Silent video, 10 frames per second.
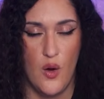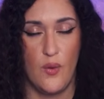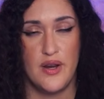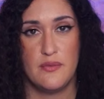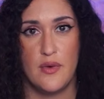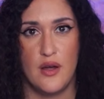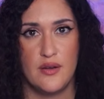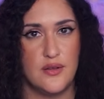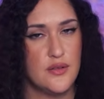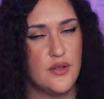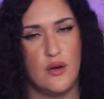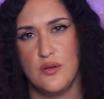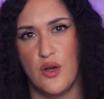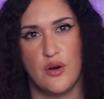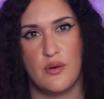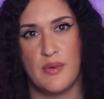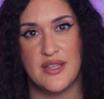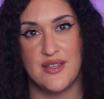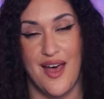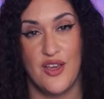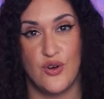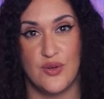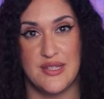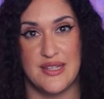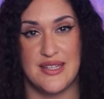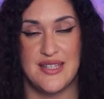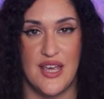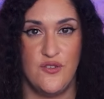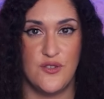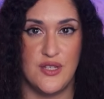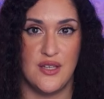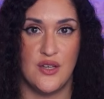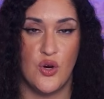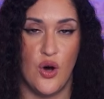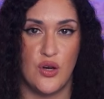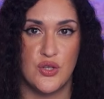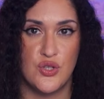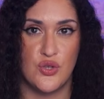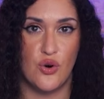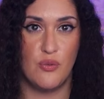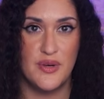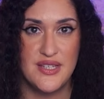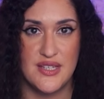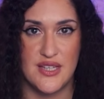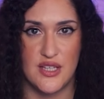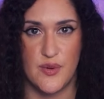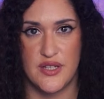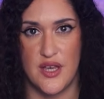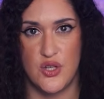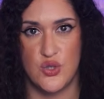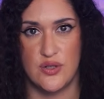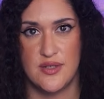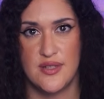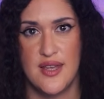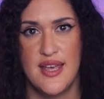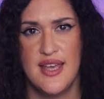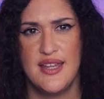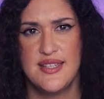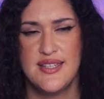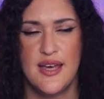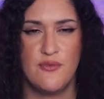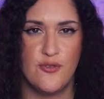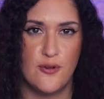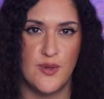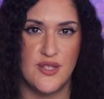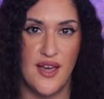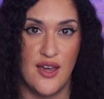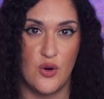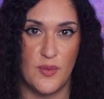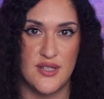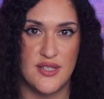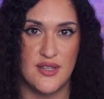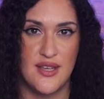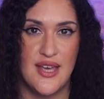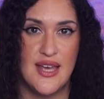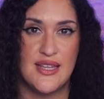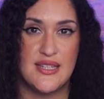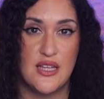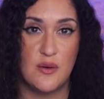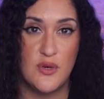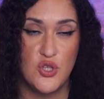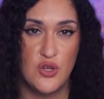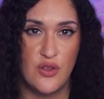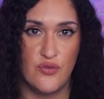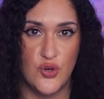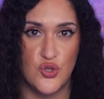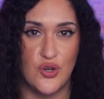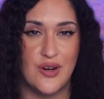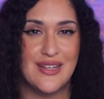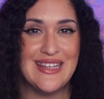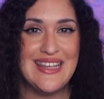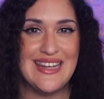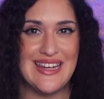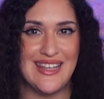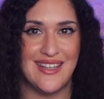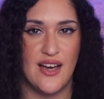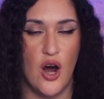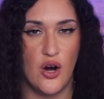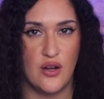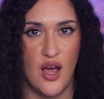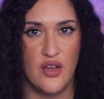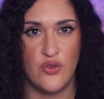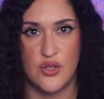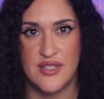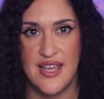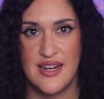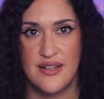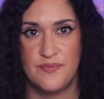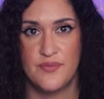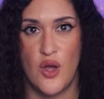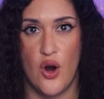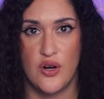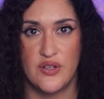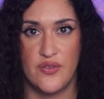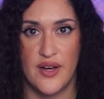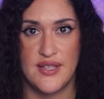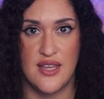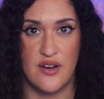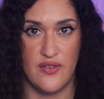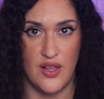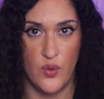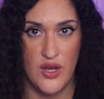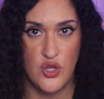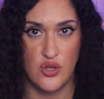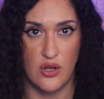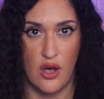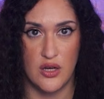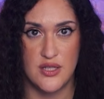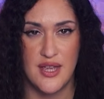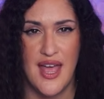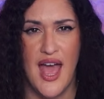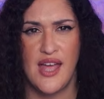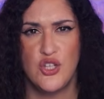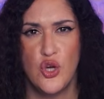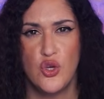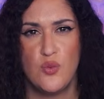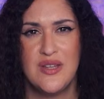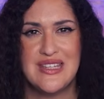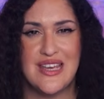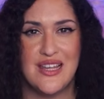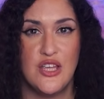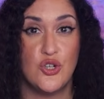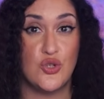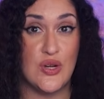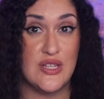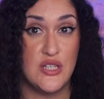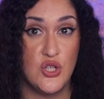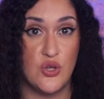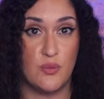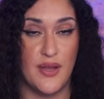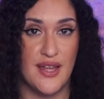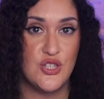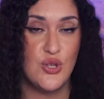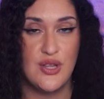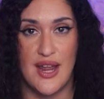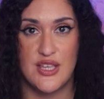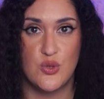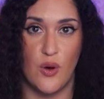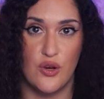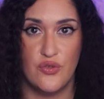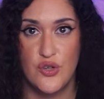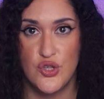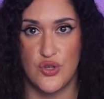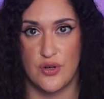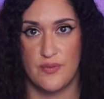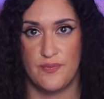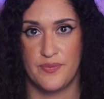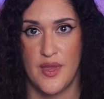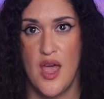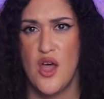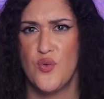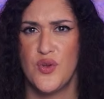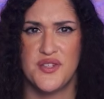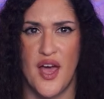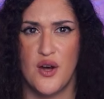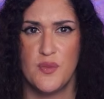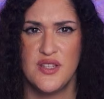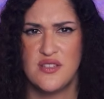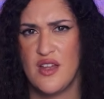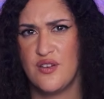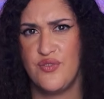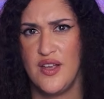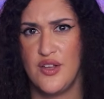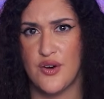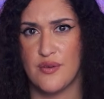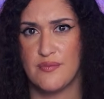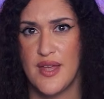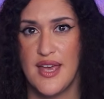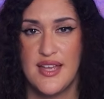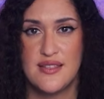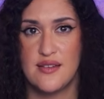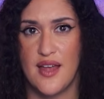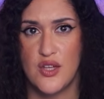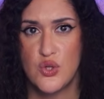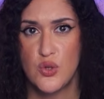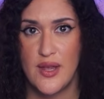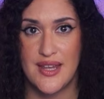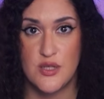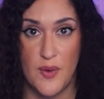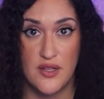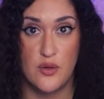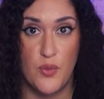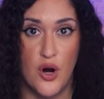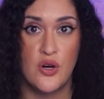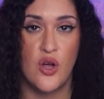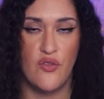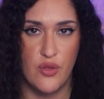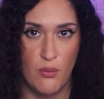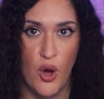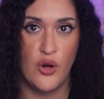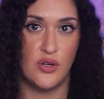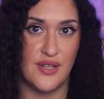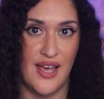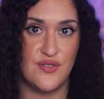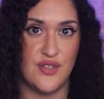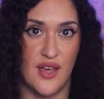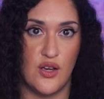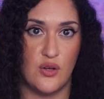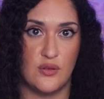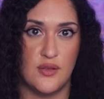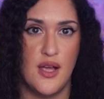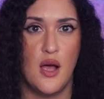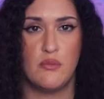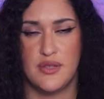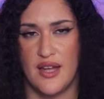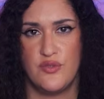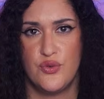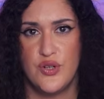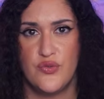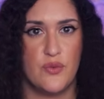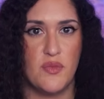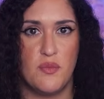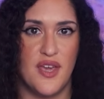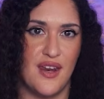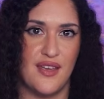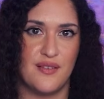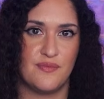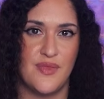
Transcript: When a model no longer meets accuracy, safety, cost, or business expectations, it is time for retirement. Decommission the version cleanly, archive all data, artifacts, and evaluation logs, and document a clear transition plan to the next model version. Retirement is not a failure. It's a natural and expected part of the model lifecycle. Plan for it from the beginning.